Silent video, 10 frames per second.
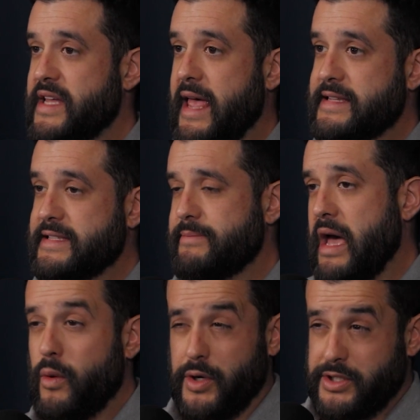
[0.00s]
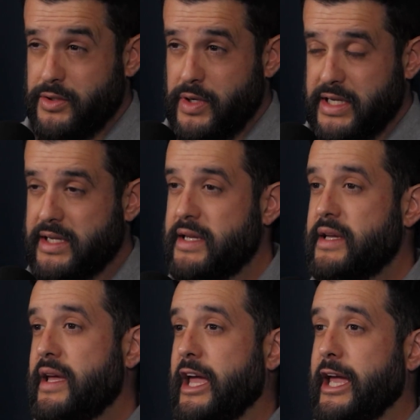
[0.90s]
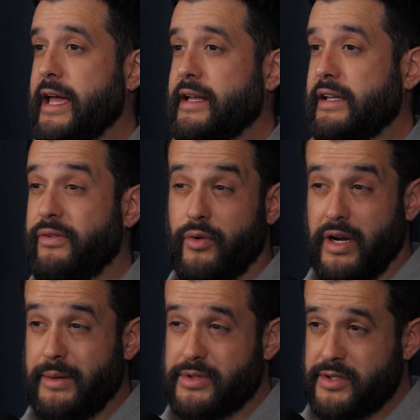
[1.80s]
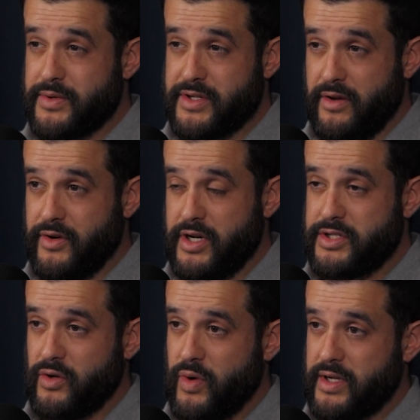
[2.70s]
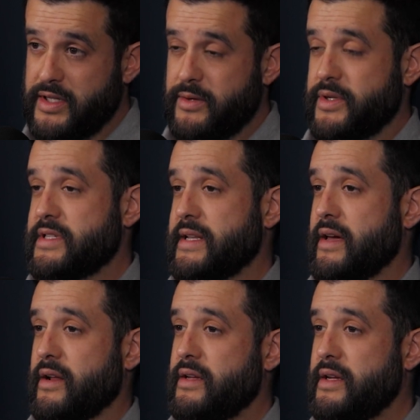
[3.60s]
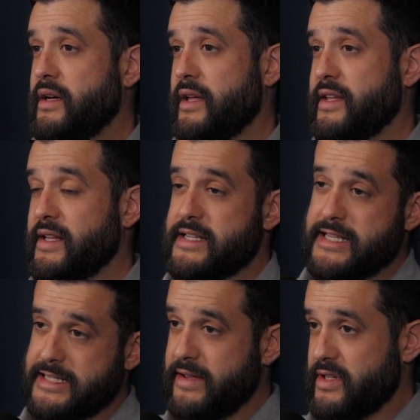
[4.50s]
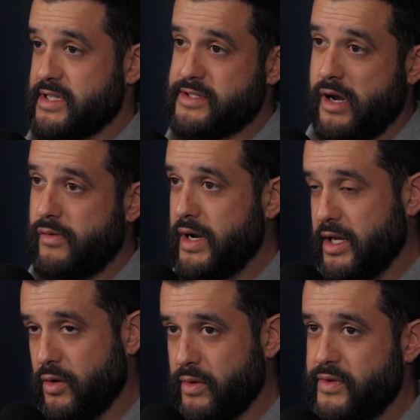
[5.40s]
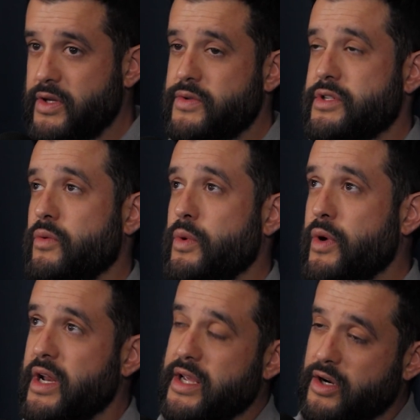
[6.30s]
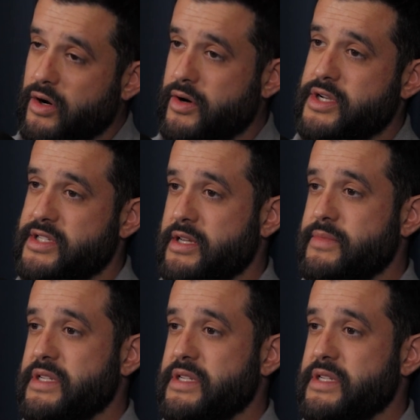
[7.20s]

to ask them how we're doing. And if we're able to resolve your issue quickly, we send out a thing that says, give us a star rating or review. So we want to encourage them